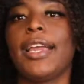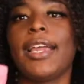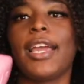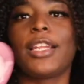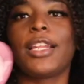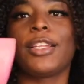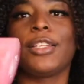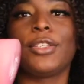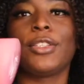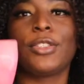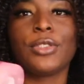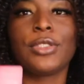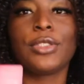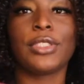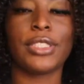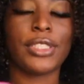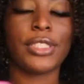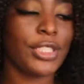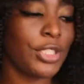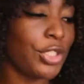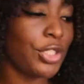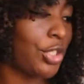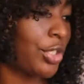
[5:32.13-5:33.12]
got a little
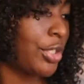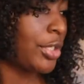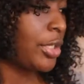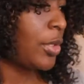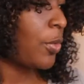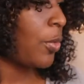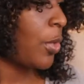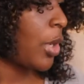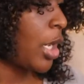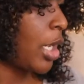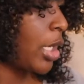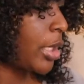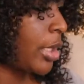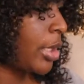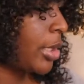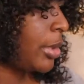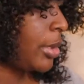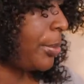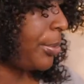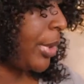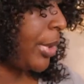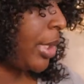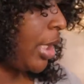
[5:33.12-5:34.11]
conditioner and water
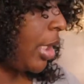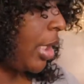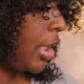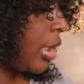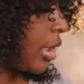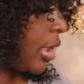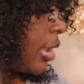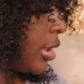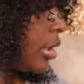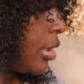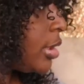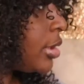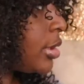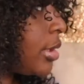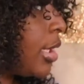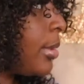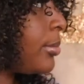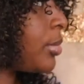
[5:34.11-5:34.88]
up in here, so I'm